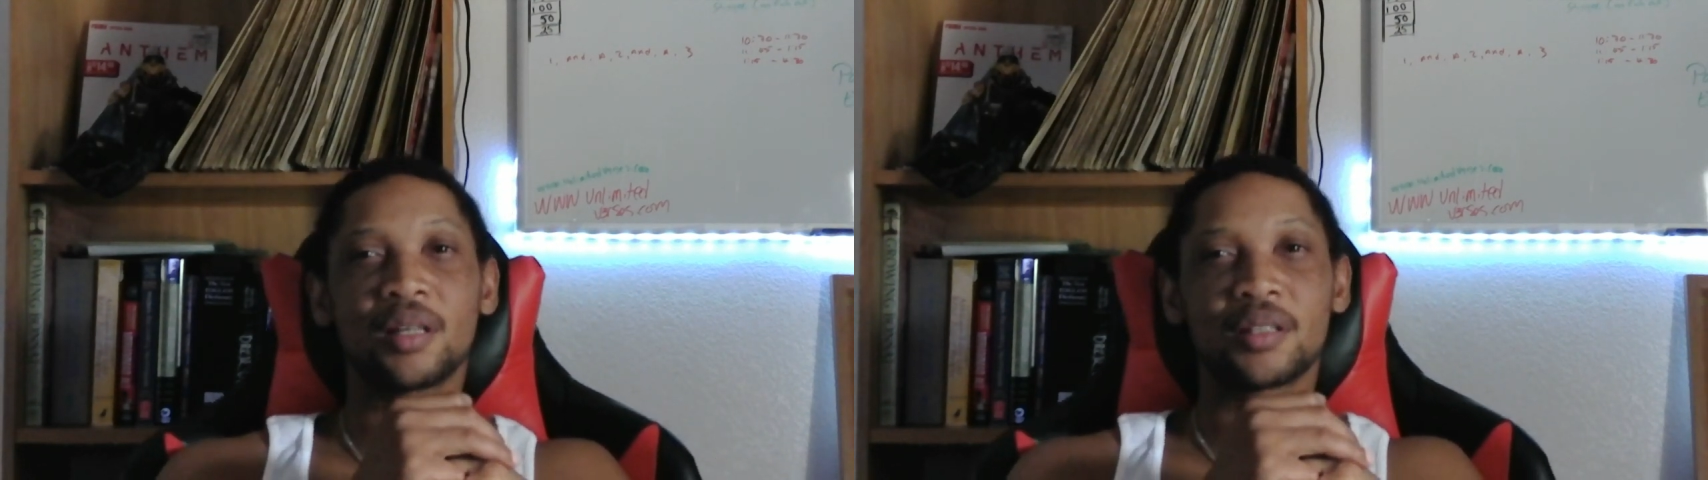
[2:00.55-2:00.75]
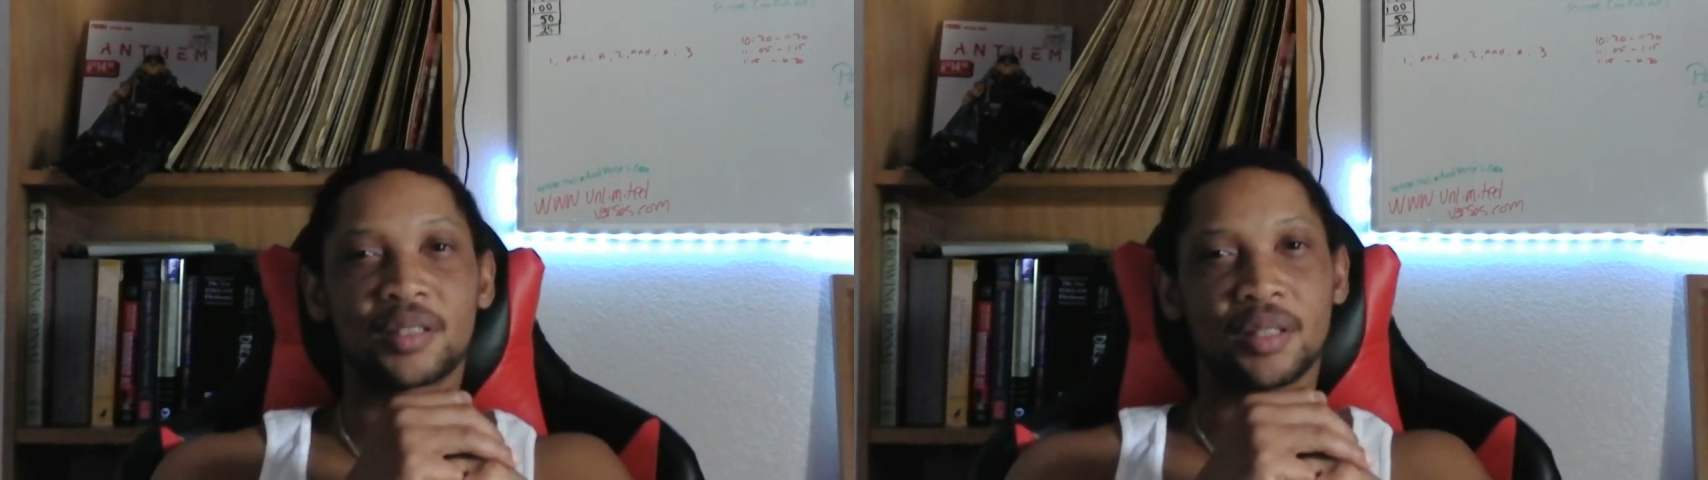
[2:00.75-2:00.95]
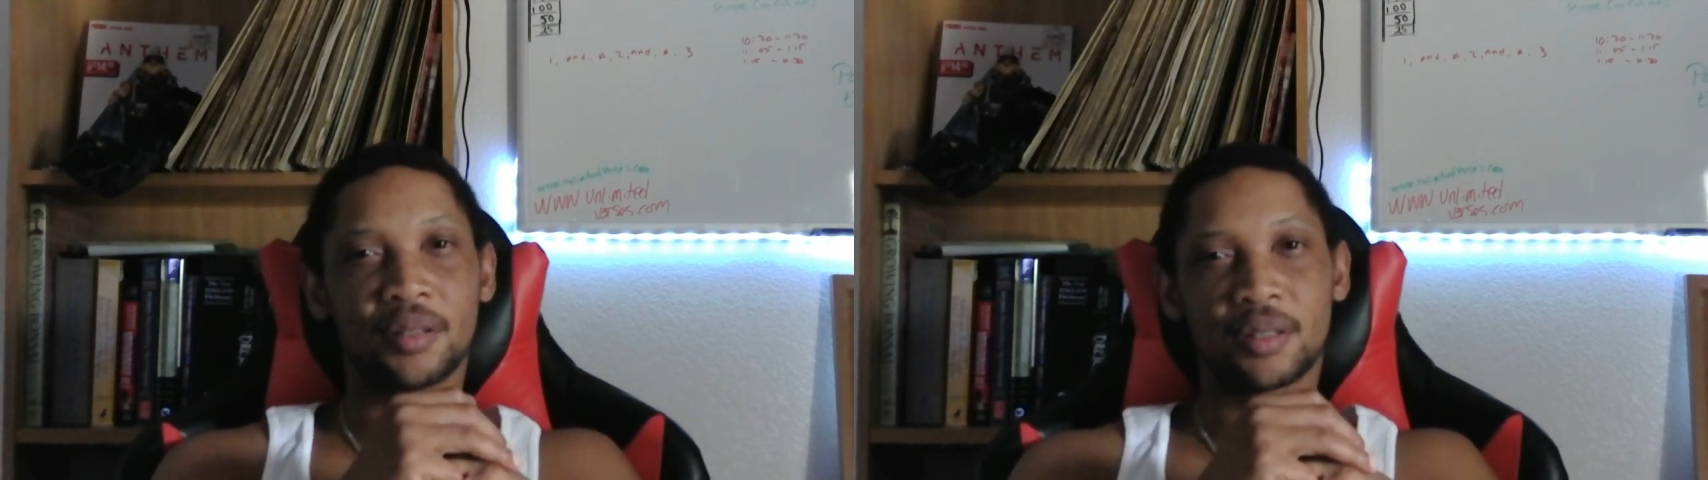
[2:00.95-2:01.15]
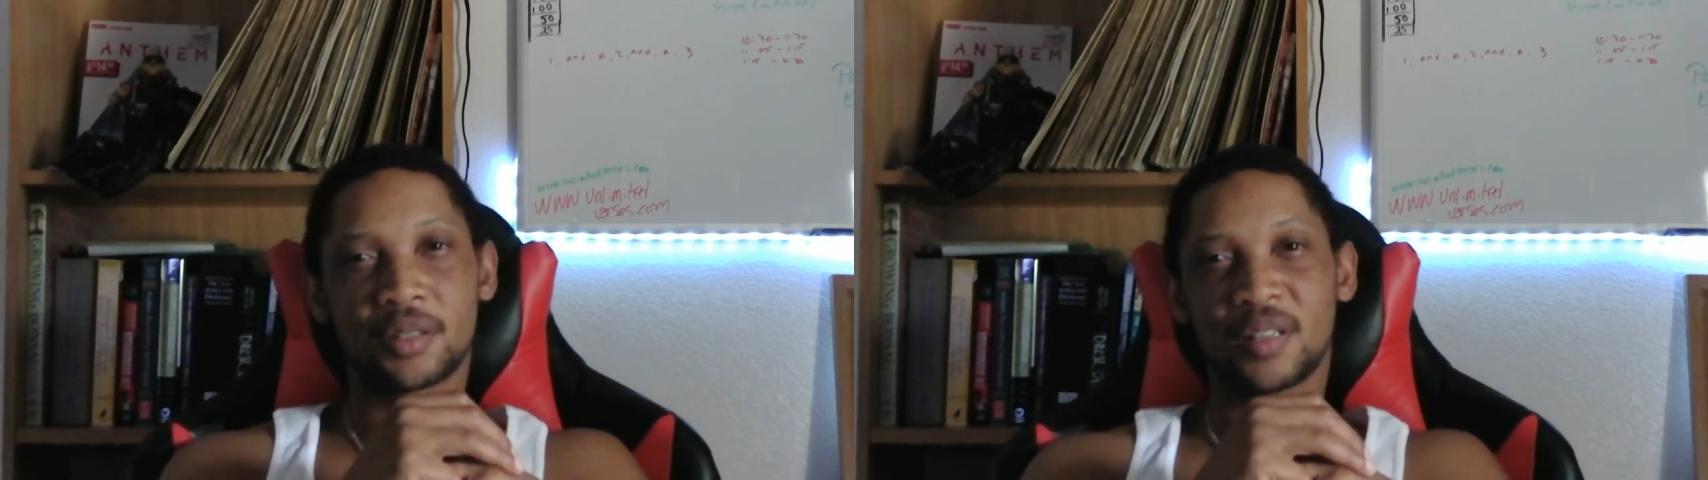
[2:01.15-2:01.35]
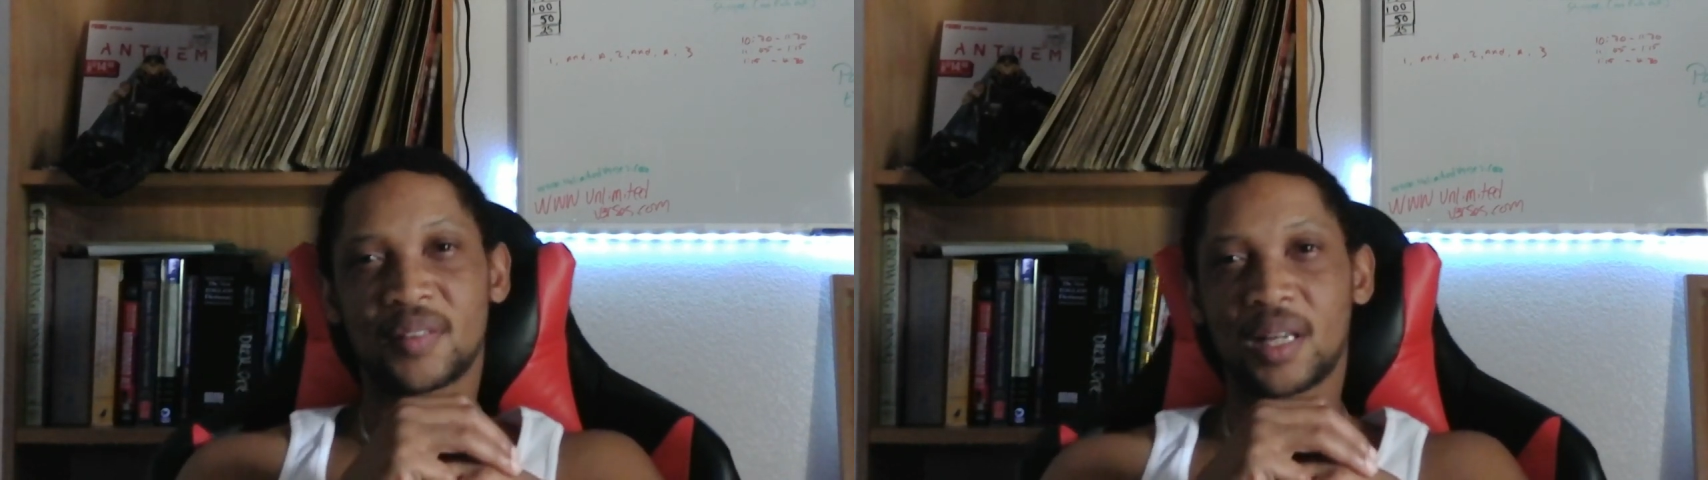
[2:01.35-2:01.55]
consider
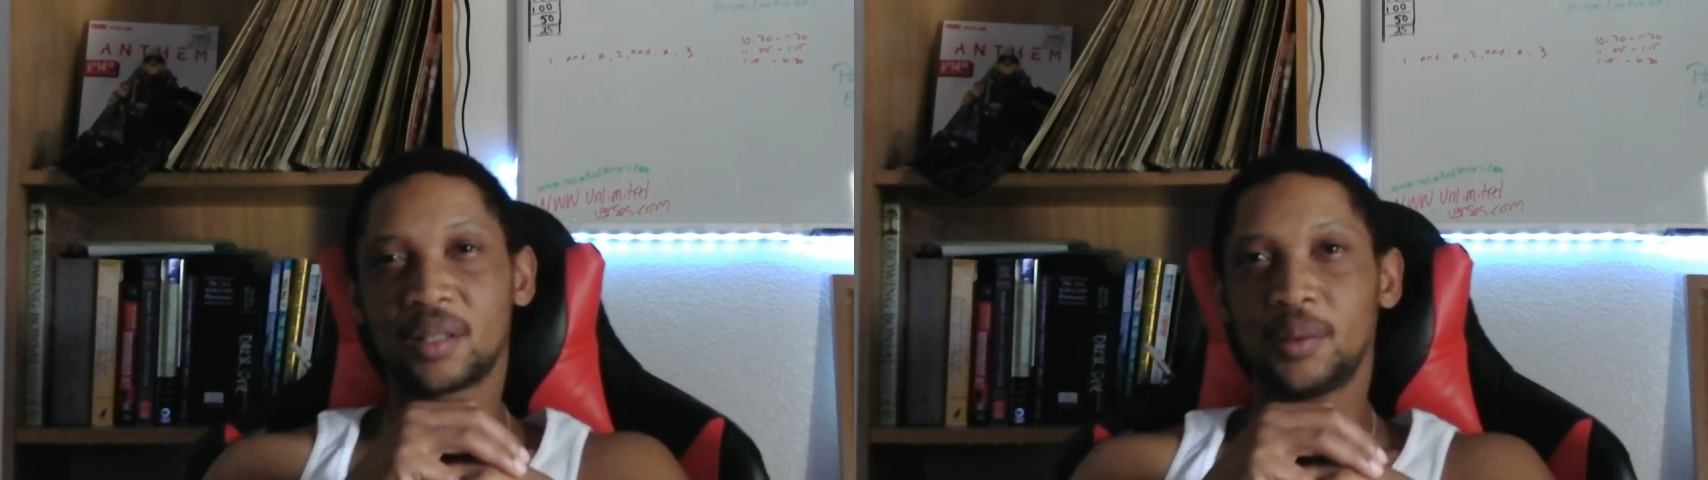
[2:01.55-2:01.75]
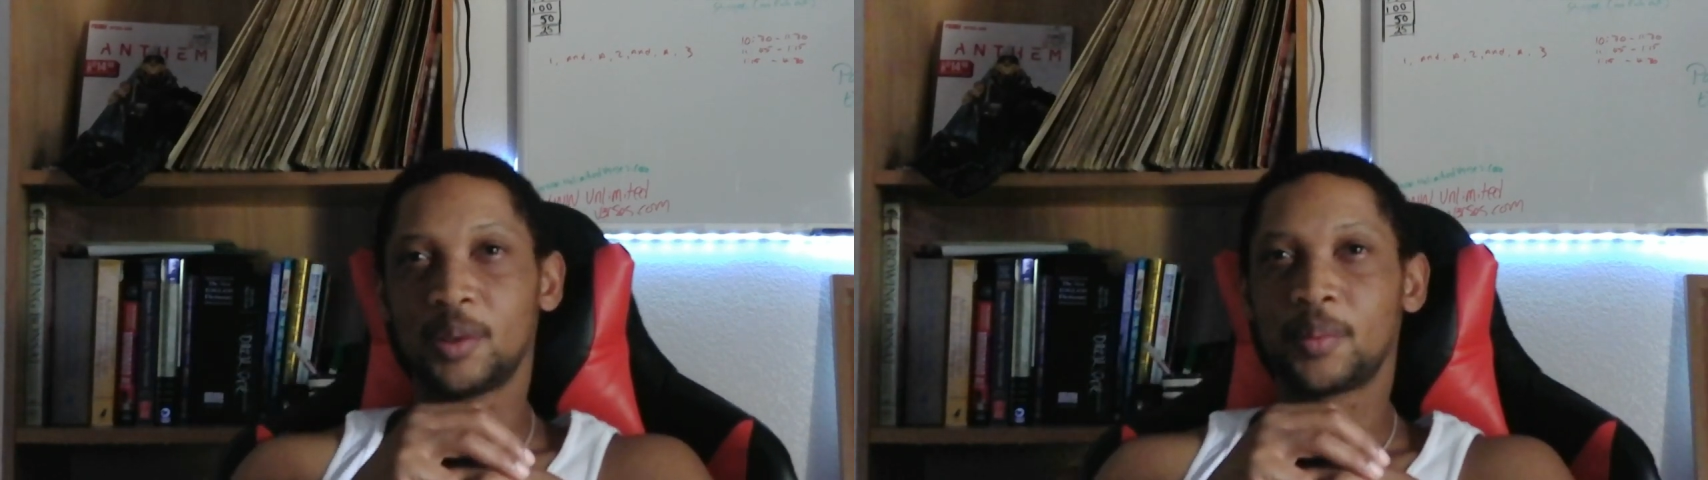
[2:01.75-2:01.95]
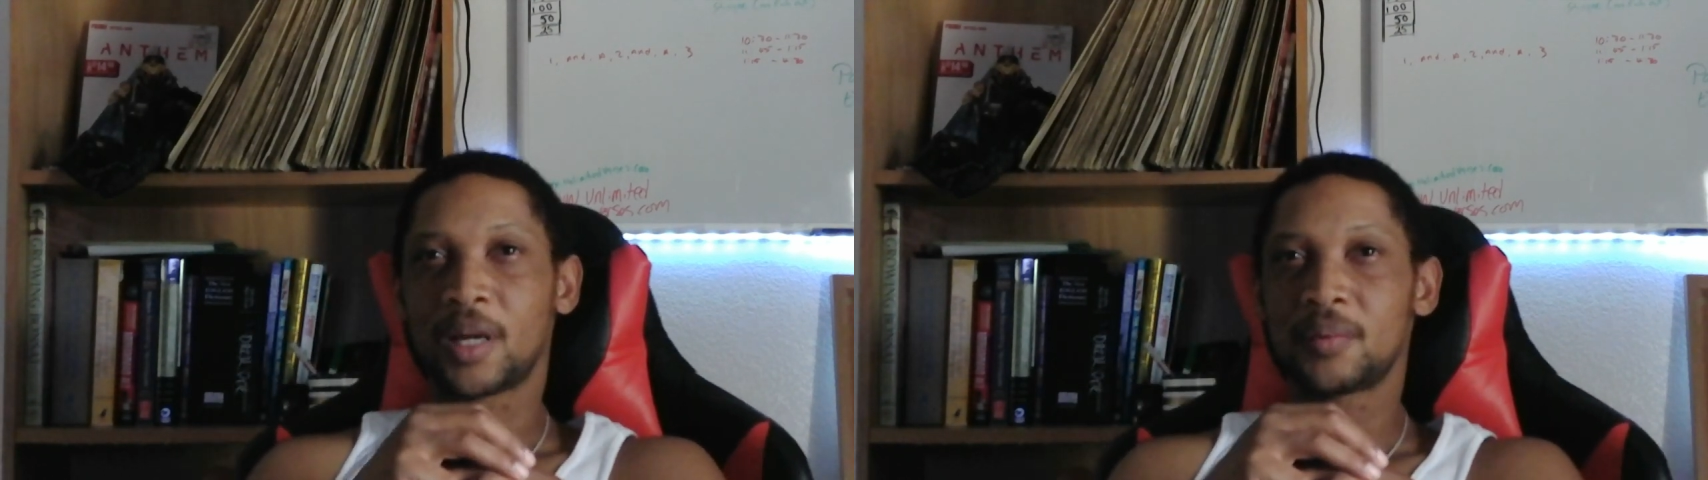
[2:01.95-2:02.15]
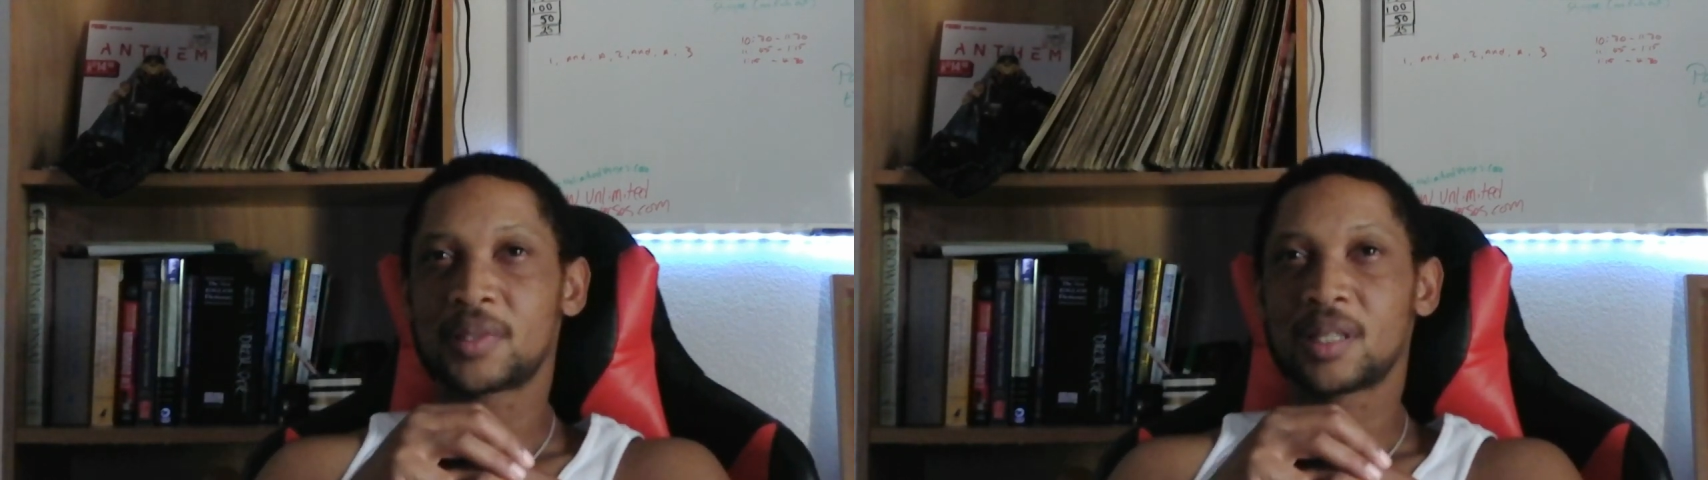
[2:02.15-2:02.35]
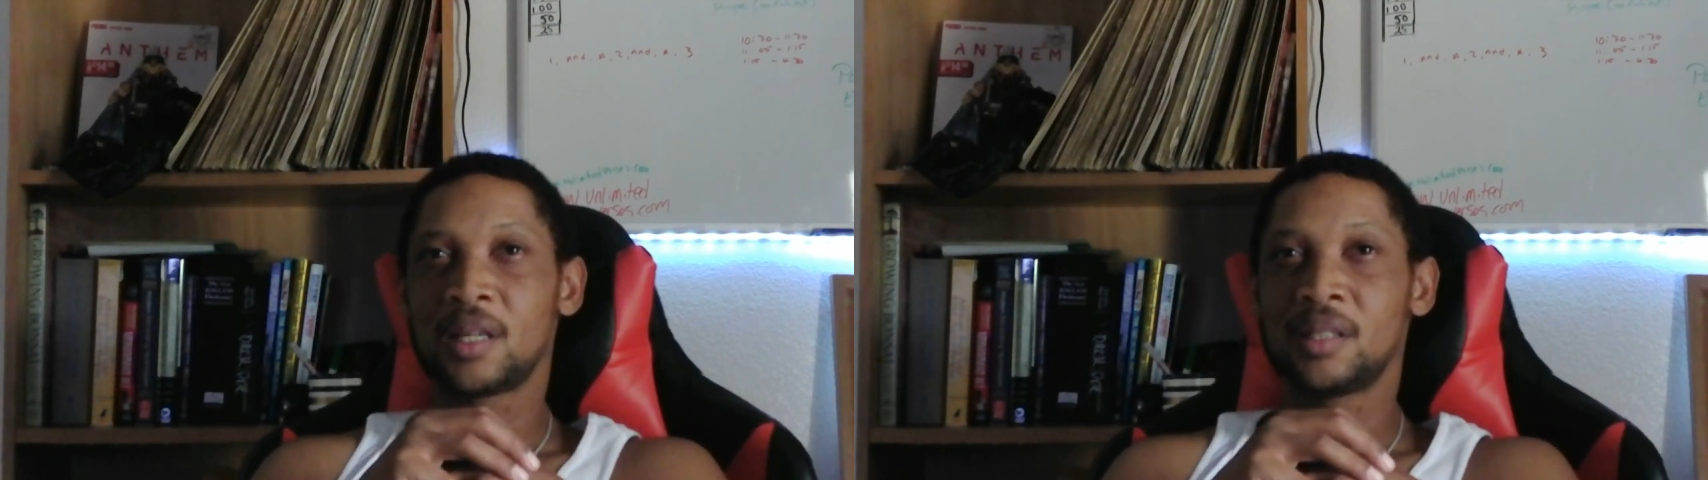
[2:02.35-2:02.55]
yourself like a newbie, I would
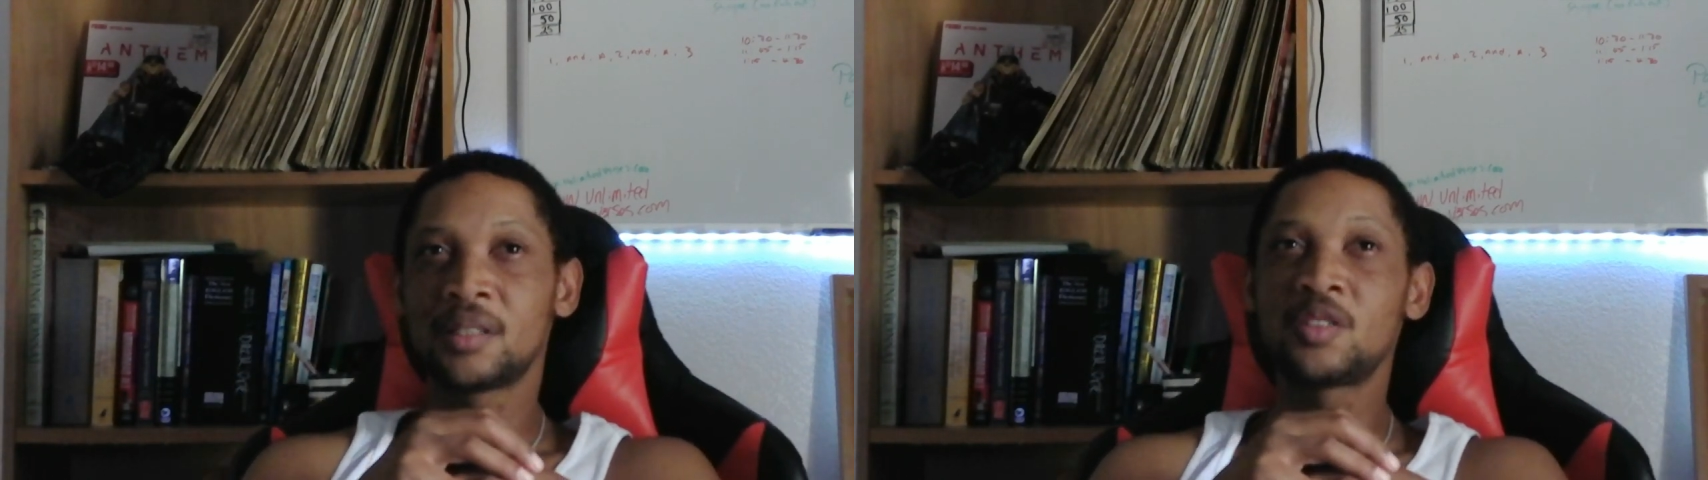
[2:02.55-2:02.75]
say this